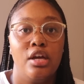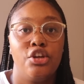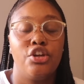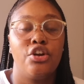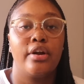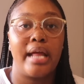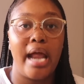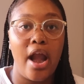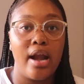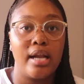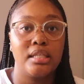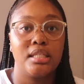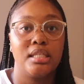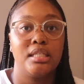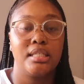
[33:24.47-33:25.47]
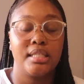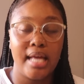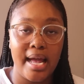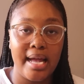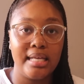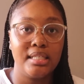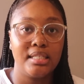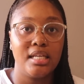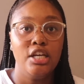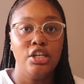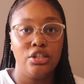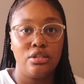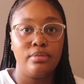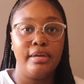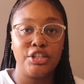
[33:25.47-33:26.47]
you know, Carrington's case,
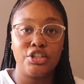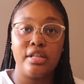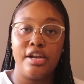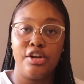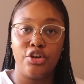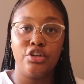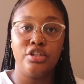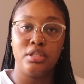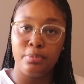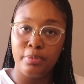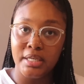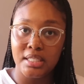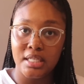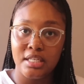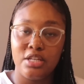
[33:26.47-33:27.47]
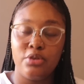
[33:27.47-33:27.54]
to make sure that he goes to prison.